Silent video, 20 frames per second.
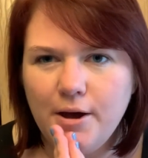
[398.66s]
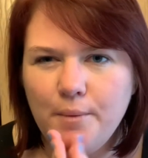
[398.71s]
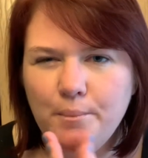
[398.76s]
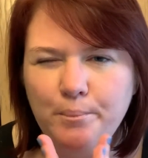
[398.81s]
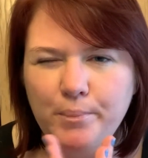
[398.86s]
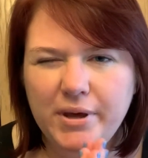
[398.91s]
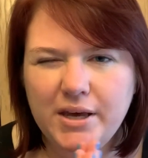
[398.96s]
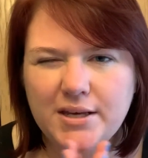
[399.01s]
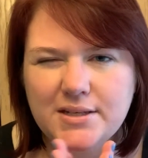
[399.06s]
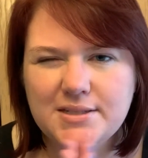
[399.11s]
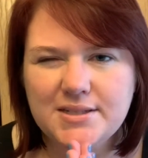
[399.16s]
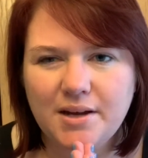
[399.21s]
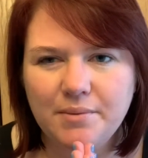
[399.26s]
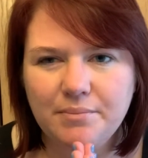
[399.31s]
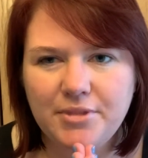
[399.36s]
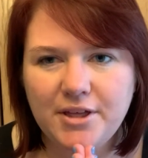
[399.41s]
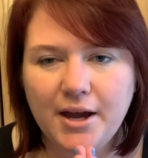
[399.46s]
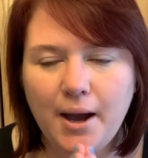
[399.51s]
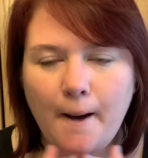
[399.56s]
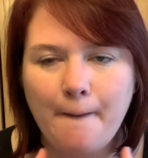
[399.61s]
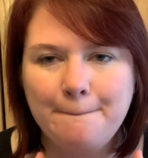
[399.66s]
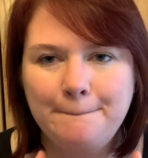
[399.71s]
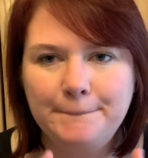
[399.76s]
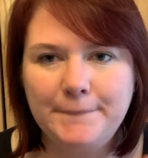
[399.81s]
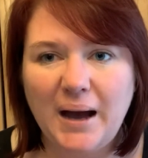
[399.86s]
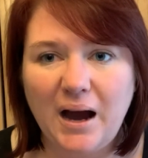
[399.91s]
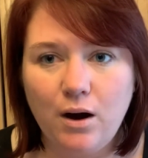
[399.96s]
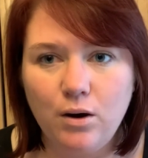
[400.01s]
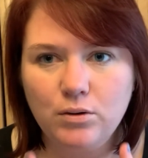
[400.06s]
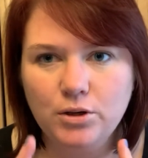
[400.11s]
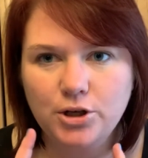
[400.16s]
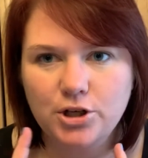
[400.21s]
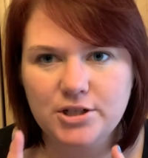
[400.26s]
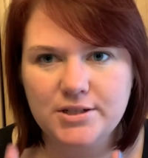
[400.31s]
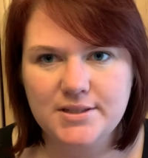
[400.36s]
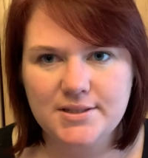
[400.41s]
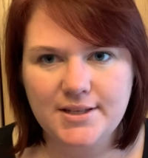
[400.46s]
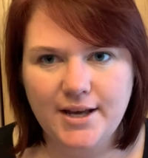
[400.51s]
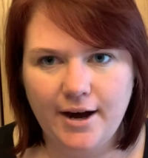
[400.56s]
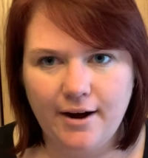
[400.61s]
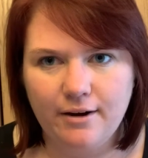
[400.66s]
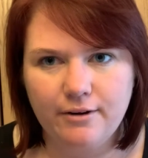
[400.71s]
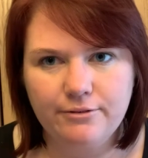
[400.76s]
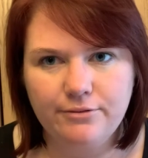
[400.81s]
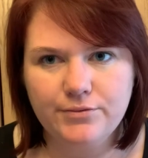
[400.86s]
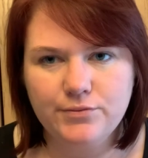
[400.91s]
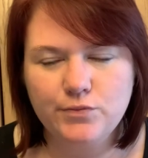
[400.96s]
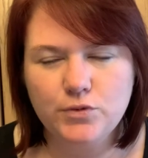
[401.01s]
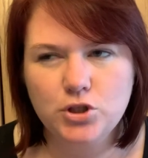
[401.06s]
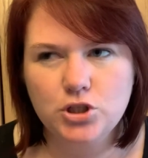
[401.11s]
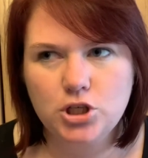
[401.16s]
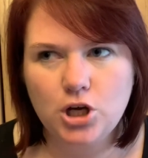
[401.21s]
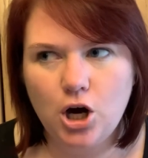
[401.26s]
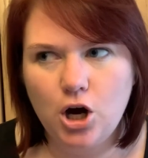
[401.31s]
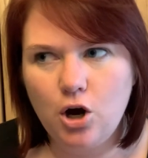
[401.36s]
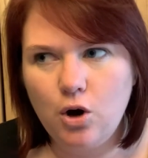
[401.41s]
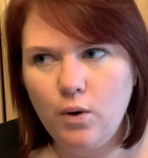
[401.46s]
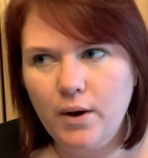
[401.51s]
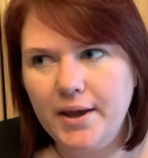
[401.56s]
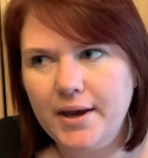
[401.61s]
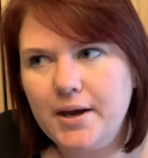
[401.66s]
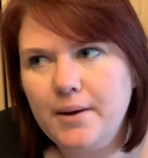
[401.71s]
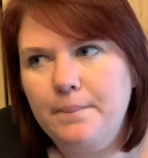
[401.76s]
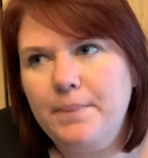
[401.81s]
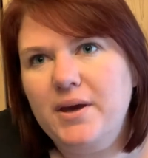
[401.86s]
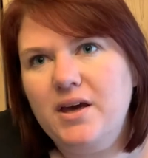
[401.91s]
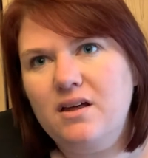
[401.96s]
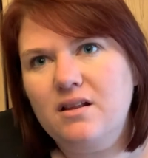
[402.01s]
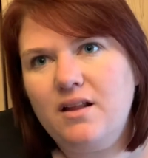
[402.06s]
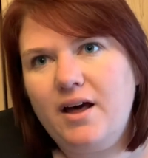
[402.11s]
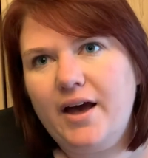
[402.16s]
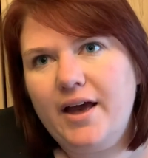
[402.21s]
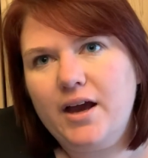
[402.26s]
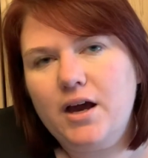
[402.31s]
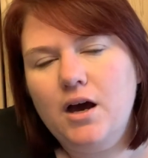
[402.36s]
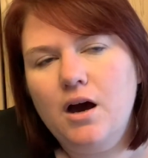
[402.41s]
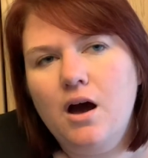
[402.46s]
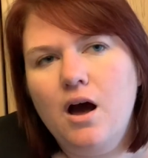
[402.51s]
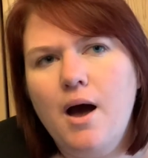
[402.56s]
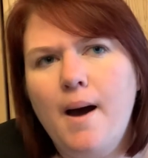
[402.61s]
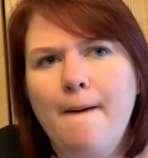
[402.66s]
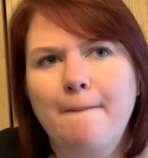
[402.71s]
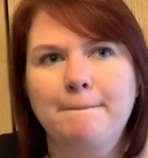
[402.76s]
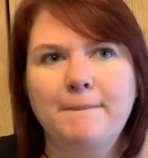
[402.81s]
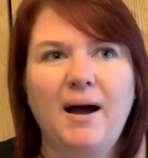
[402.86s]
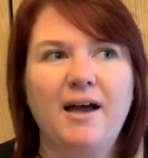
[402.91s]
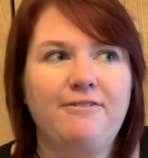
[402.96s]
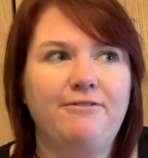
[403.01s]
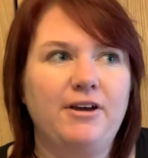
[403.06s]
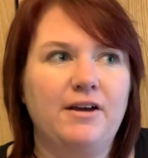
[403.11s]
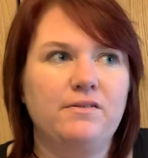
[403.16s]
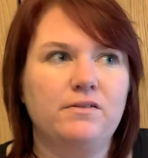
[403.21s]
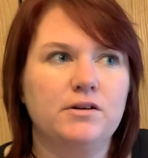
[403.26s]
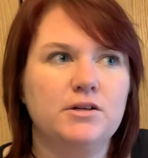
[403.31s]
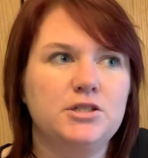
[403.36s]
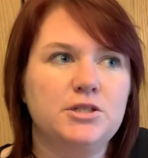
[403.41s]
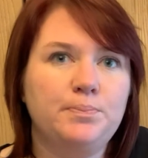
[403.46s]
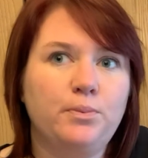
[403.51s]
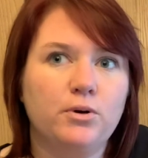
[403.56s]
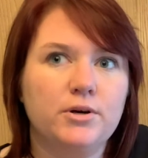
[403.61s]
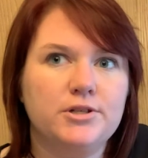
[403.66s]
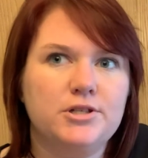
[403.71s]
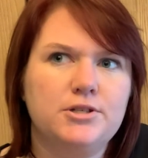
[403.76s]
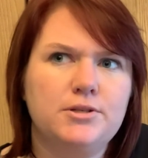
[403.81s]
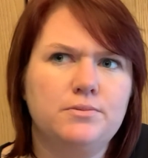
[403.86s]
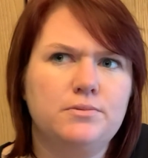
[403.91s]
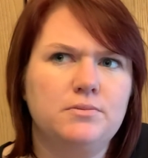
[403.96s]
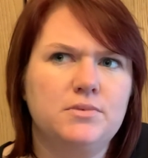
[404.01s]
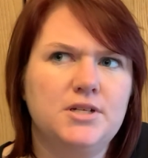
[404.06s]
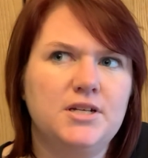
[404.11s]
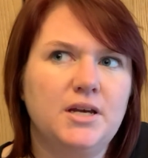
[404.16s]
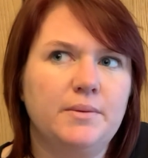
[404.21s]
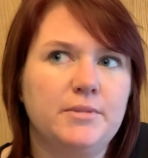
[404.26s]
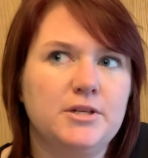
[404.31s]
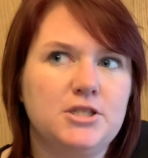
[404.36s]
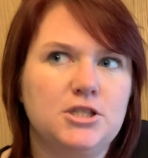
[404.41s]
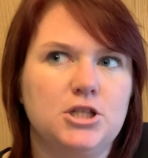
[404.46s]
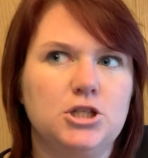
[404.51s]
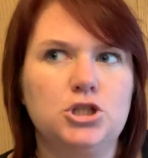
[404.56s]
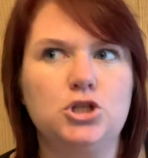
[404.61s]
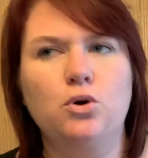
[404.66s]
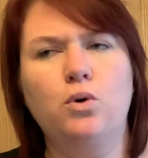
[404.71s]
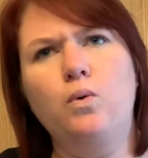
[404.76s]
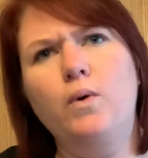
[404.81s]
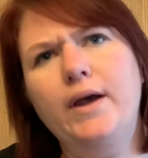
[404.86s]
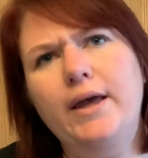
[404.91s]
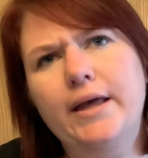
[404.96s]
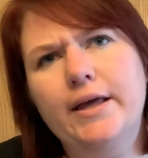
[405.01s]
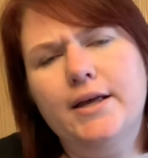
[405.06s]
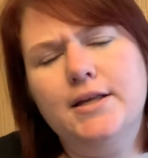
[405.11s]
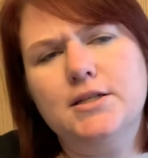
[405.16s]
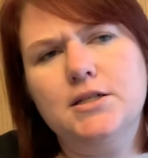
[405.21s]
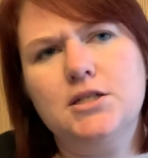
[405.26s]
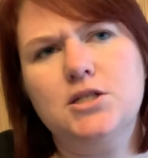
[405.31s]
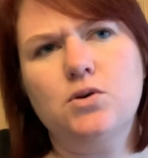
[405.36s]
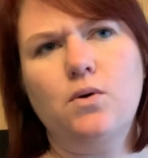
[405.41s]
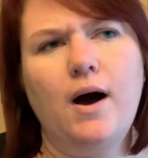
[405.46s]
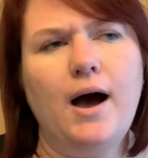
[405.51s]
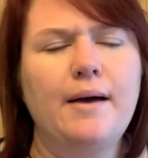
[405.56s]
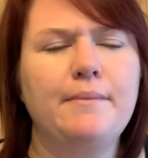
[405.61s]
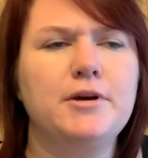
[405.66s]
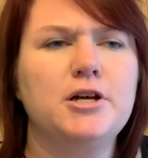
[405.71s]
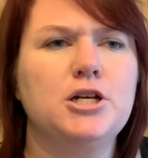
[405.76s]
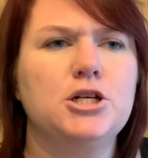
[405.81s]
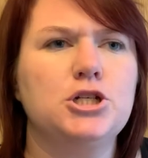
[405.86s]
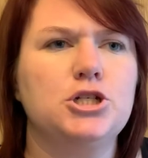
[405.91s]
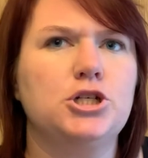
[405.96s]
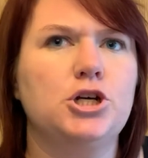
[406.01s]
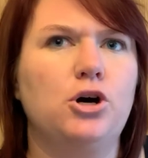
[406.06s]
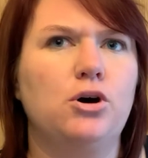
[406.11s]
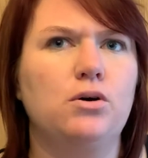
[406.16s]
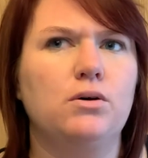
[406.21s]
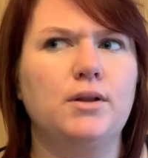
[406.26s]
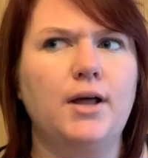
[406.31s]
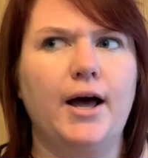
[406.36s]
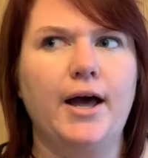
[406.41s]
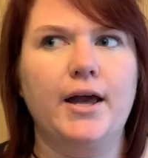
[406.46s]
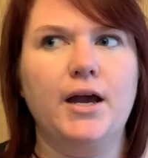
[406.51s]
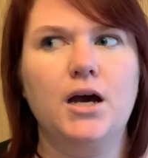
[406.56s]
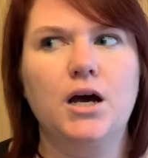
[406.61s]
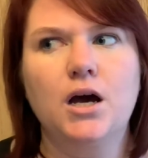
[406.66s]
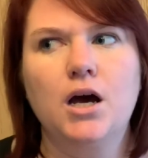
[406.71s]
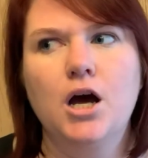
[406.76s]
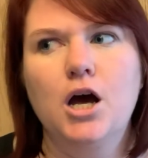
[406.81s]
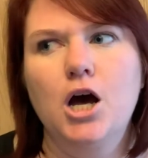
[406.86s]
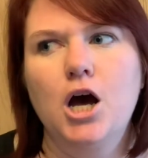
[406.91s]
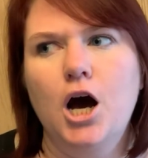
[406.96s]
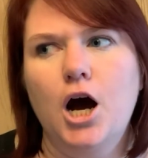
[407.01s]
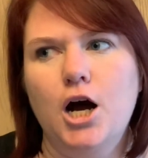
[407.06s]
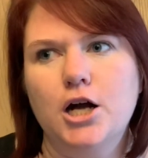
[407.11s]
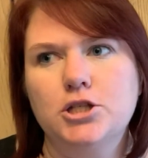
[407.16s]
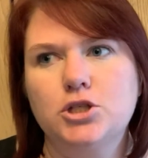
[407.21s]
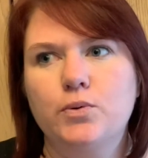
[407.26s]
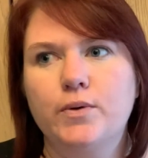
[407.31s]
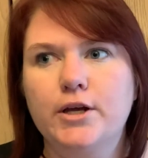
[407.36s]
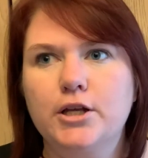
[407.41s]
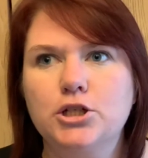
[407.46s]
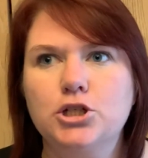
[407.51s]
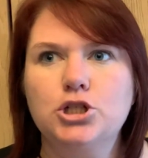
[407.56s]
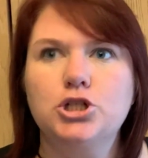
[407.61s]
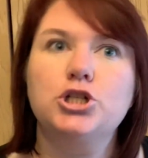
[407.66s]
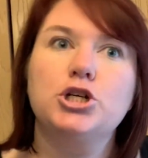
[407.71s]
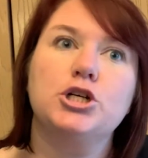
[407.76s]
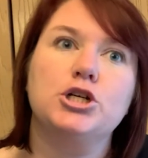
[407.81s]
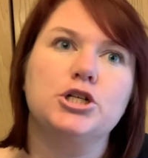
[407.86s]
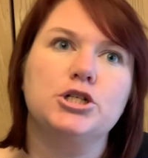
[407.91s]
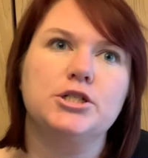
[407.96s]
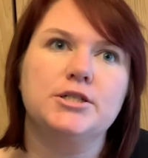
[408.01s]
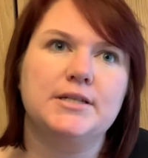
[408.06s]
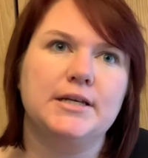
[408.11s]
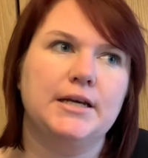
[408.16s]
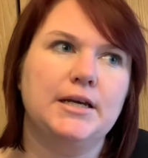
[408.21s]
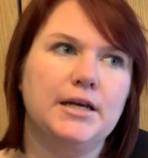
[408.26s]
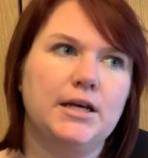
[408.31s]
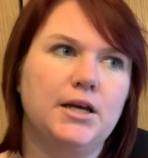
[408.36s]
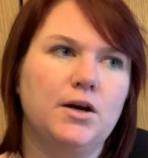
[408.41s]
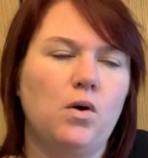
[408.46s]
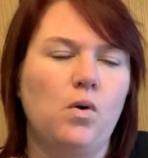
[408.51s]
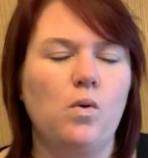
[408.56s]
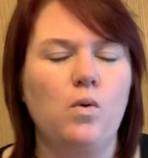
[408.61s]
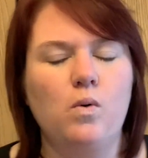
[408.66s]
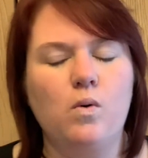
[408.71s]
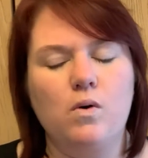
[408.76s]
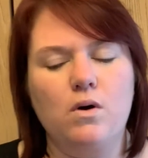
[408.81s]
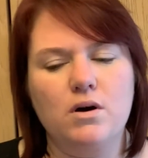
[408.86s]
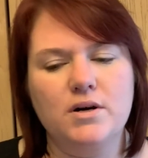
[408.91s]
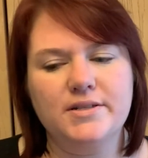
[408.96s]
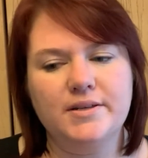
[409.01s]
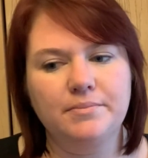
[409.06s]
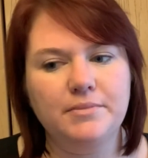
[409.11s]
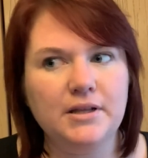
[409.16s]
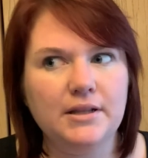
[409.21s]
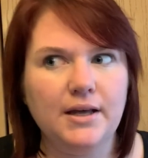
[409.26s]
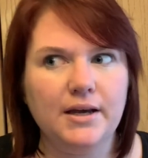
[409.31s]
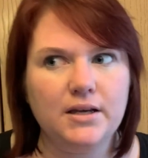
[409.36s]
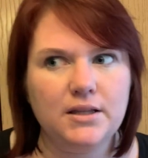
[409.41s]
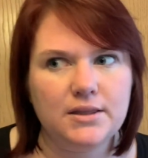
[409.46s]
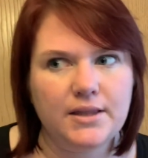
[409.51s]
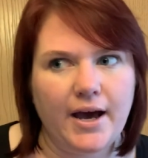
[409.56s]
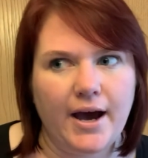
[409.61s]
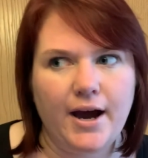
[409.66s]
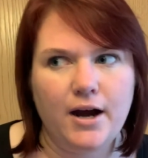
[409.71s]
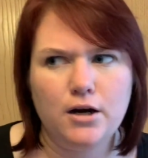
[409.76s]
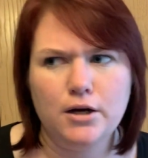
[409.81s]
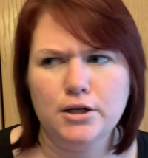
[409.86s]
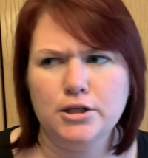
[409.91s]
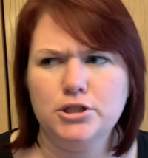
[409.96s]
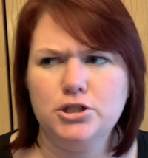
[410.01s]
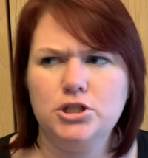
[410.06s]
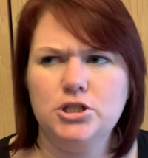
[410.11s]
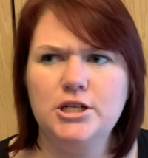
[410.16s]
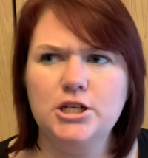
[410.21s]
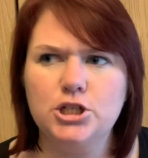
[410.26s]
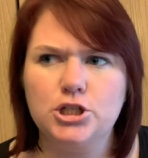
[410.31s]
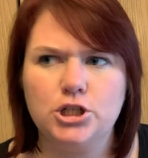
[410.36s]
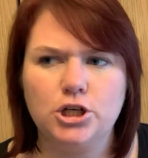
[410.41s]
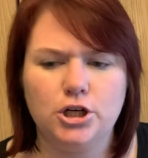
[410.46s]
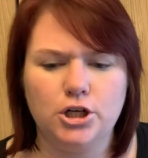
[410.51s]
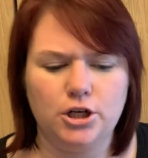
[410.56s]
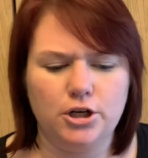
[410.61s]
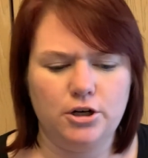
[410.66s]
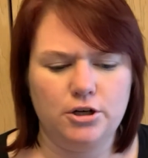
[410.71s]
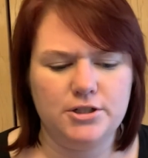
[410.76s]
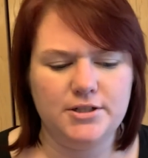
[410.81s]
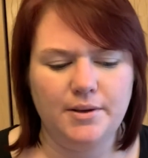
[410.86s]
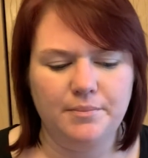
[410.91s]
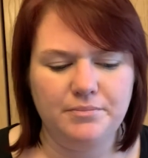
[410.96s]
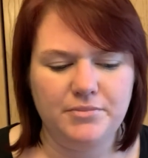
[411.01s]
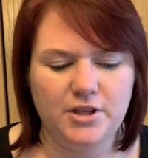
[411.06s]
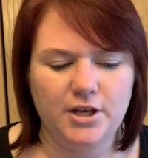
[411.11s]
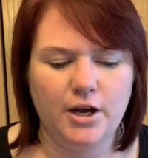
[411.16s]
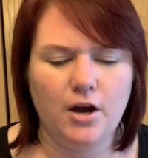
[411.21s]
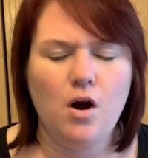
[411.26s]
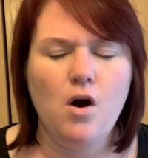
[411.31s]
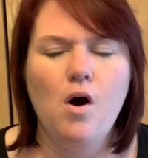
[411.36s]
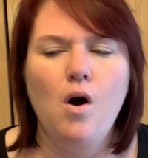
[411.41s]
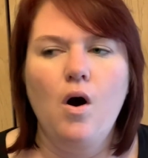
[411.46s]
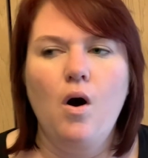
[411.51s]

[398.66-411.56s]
me something about yourself. So it could be like, my favorite sports team is the Twins. So I'm gonna show like a twins jersey or something like that or t-shirt or something.